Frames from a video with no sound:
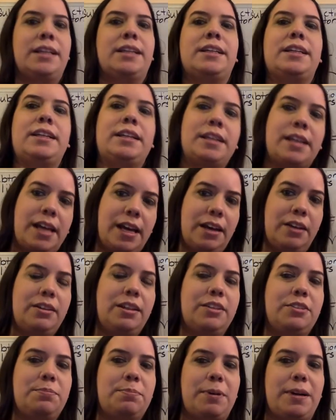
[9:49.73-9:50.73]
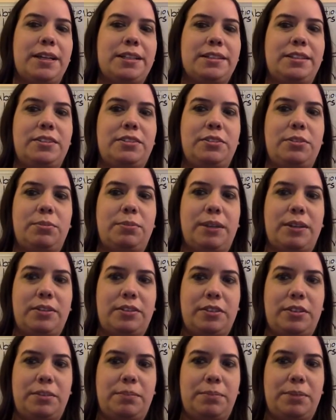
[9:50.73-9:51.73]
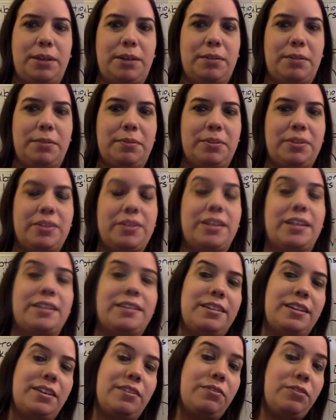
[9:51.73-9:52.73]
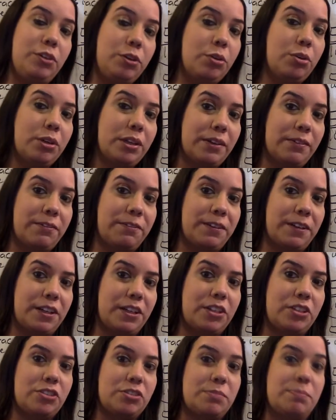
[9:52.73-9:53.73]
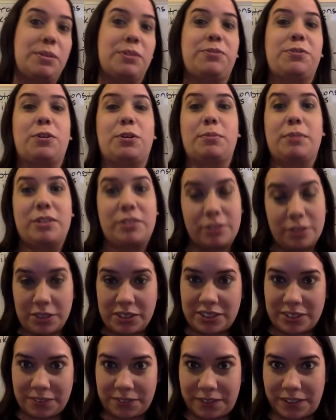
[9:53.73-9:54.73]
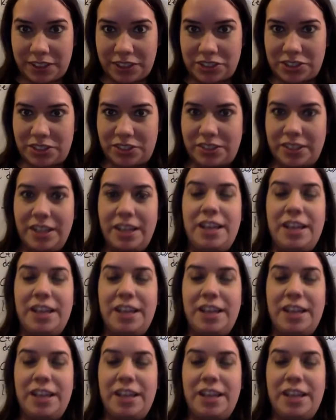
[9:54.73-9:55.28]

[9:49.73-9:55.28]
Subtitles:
Now let's practice the rest of the problems. Let's see if you can finish before Miss Sosa finishes.